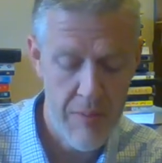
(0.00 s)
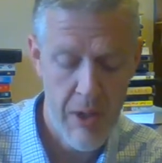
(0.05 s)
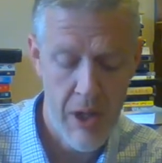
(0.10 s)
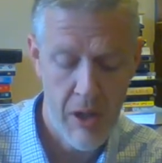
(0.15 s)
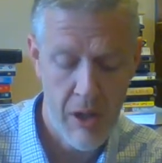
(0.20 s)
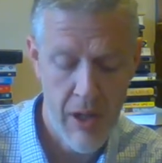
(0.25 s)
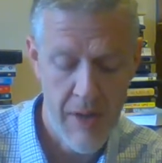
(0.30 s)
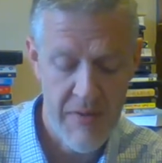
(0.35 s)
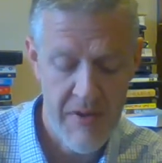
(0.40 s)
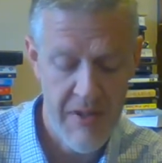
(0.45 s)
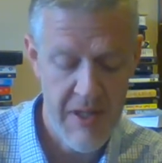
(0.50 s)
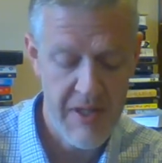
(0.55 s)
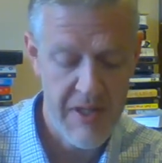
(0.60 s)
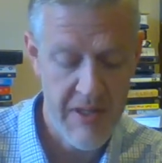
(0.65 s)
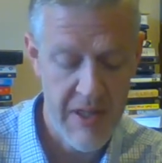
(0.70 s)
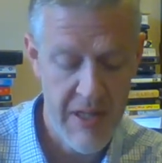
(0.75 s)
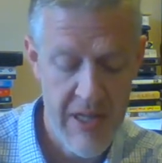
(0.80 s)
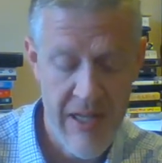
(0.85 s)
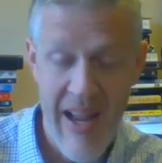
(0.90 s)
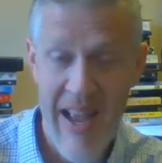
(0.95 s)
paragraph
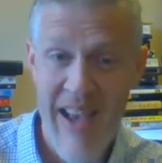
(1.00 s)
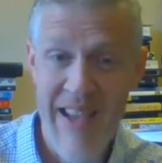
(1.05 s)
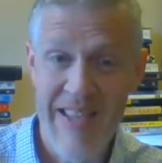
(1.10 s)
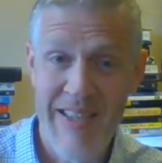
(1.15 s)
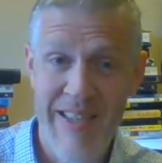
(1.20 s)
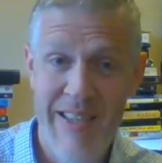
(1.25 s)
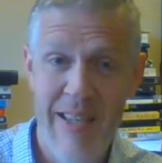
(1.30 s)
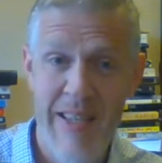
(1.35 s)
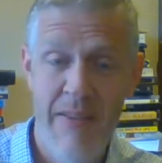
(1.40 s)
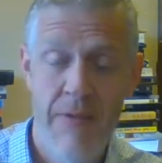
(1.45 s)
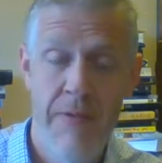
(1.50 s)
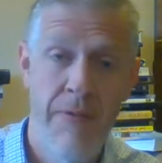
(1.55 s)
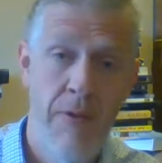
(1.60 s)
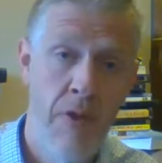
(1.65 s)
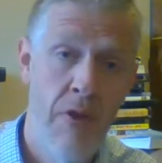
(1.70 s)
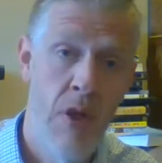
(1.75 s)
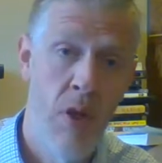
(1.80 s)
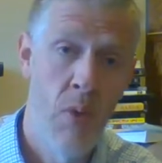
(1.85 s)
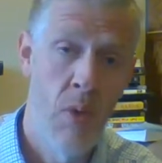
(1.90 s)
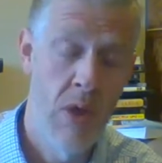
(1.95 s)
sixteen, as is
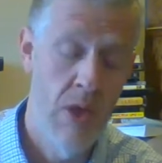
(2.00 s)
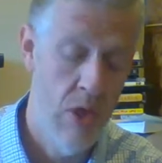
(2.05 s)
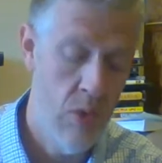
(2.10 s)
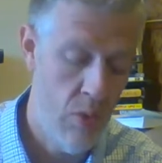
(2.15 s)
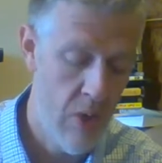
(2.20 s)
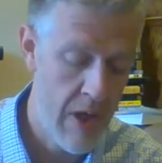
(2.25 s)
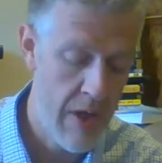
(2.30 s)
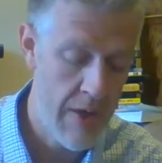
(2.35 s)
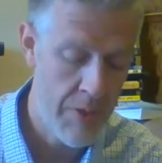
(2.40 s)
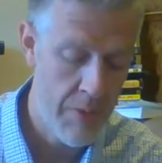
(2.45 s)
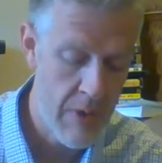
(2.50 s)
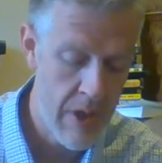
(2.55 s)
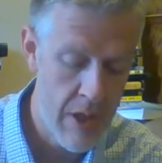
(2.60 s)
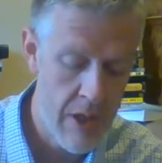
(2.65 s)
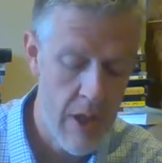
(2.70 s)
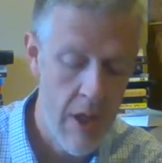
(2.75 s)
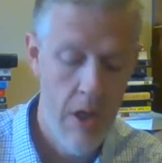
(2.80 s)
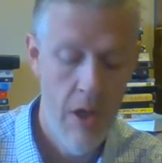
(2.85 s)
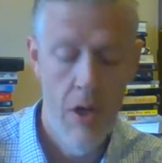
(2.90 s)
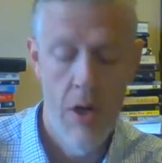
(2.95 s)
footnote one
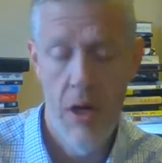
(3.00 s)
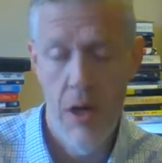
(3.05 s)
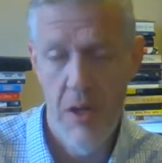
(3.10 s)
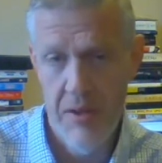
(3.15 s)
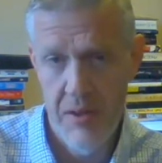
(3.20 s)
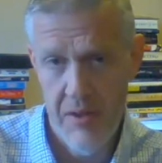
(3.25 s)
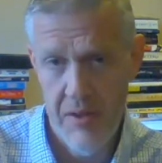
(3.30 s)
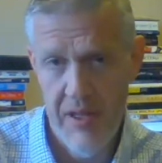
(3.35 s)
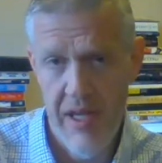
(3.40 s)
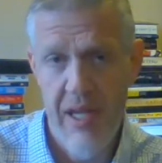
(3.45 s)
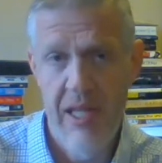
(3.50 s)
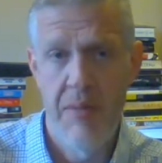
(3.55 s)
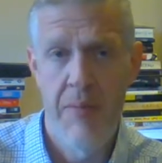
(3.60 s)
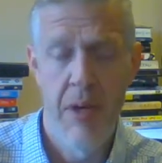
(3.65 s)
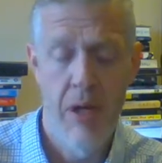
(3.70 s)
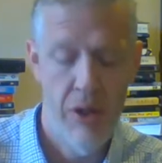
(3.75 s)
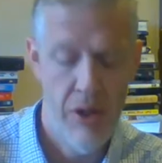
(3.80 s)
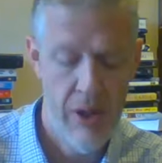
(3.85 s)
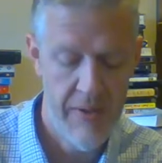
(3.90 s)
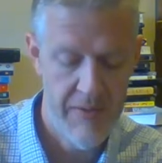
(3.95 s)
twenty-three, also cites
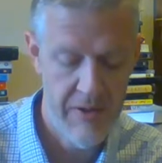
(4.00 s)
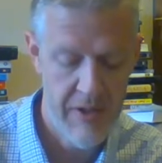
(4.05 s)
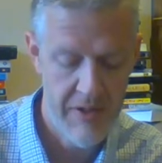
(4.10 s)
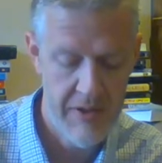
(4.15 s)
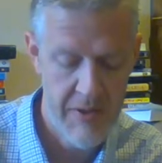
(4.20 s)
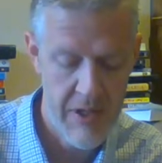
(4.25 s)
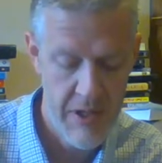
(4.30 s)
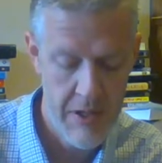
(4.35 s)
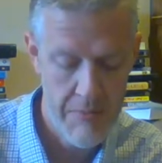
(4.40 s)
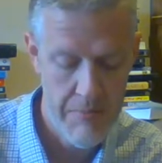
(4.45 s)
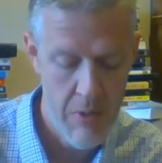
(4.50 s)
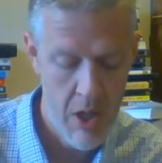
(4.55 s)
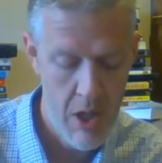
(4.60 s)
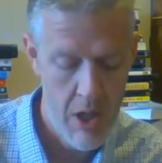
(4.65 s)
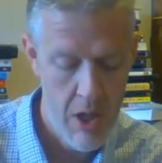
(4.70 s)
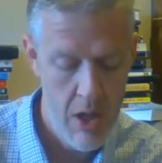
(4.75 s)
paragraph sixteen.